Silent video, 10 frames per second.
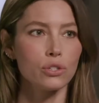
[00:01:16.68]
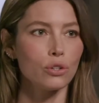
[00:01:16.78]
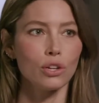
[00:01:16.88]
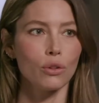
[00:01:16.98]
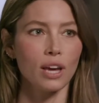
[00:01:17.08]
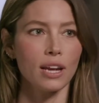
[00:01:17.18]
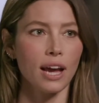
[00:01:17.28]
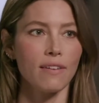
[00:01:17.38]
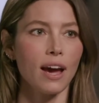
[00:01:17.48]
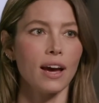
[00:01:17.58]
studio that
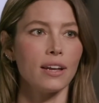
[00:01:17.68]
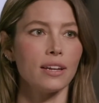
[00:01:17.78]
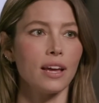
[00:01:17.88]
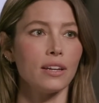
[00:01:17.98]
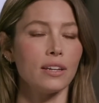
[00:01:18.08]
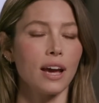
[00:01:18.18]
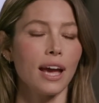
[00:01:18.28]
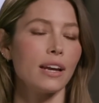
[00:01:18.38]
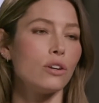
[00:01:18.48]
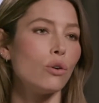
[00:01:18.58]
I've had and I
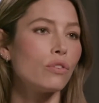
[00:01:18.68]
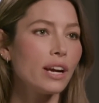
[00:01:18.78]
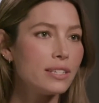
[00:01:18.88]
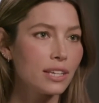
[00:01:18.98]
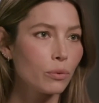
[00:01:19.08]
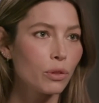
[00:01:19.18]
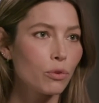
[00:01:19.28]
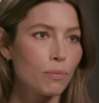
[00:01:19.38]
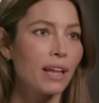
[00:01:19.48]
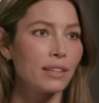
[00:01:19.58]
had an overhead deal with
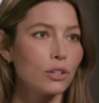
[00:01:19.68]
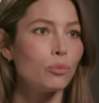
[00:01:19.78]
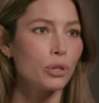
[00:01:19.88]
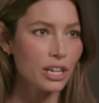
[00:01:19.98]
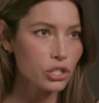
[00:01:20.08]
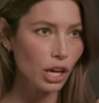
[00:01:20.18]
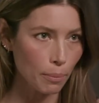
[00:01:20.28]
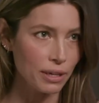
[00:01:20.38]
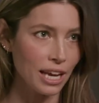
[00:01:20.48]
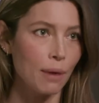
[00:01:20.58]
with my little production
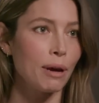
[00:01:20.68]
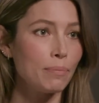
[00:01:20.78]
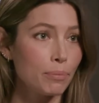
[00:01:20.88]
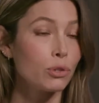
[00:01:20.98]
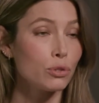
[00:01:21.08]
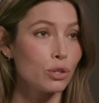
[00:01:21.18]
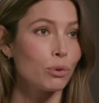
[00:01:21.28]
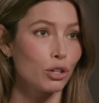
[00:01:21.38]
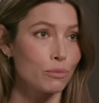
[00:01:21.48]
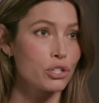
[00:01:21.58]
company and my producing
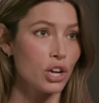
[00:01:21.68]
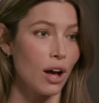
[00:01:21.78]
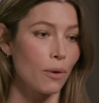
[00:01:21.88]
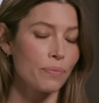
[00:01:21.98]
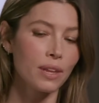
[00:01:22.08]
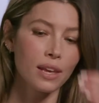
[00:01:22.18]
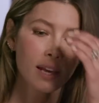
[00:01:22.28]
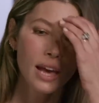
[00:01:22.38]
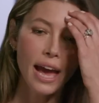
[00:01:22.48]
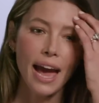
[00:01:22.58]
partner Michelle.
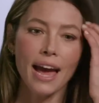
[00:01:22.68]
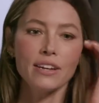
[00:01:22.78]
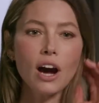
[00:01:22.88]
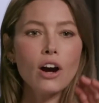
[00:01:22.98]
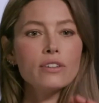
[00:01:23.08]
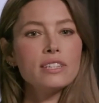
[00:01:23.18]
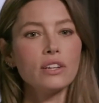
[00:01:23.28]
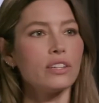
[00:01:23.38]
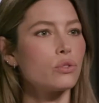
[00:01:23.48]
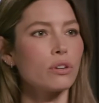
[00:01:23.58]
And our
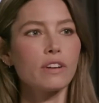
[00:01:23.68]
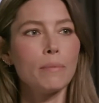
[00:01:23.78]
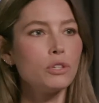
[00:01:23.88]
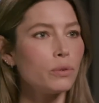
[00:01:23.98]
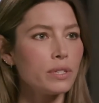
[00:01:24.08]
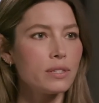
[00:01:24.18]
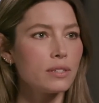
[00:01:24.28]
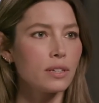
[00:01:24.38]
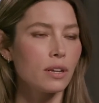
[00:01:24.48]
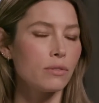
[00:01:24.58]
deal had sort of come to it,
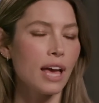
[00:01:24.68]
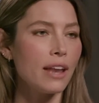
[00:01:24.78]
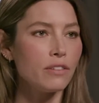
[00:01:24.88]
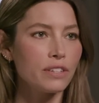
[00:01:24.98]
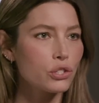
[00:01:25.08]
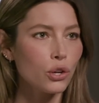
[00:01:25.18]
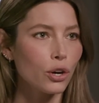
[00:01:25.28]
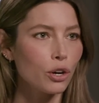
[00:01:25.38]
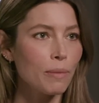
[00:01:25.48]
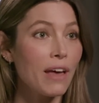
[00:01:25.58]
you know, the end of its
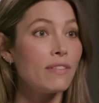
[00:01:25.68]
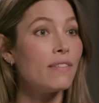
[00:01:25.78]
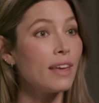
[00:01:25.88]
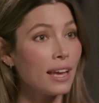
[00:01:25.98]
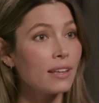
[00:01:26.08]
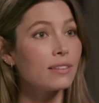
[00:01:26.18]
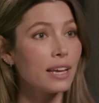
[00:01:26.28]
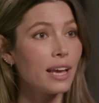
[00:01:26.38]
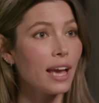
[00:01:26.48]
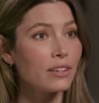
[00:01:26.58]
term, and then they
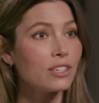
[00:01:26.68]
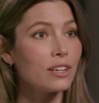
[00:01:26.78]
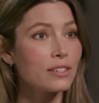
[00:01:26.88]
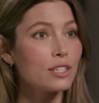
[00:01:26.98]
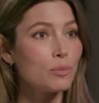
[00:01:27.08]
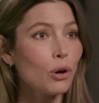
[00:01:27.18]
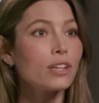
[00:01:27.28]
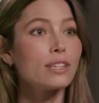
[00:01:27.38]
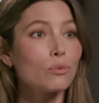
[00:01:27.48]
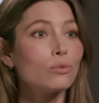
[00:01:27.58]
they handed us this book and said,